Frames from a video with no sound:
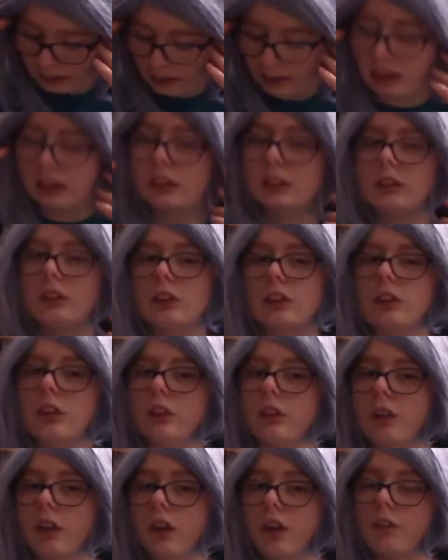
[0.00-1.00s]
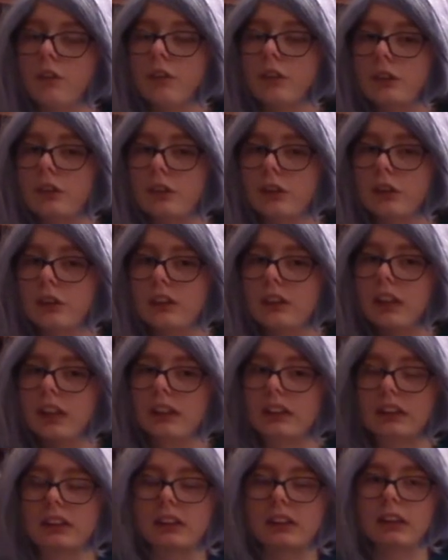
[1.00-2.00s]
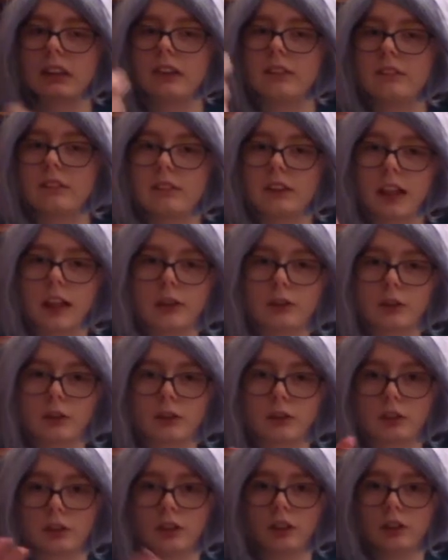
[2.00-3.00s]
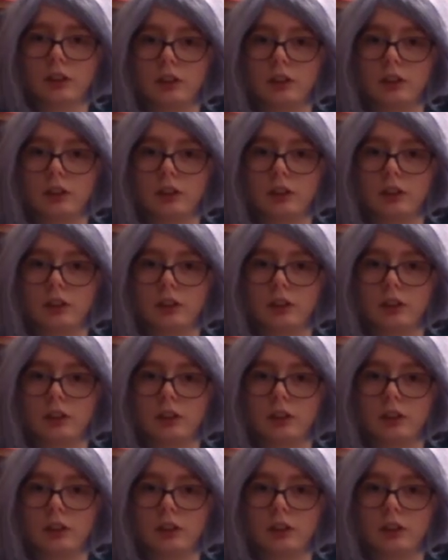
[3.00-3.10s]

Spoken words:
into the novel, so it doesn't sound natural.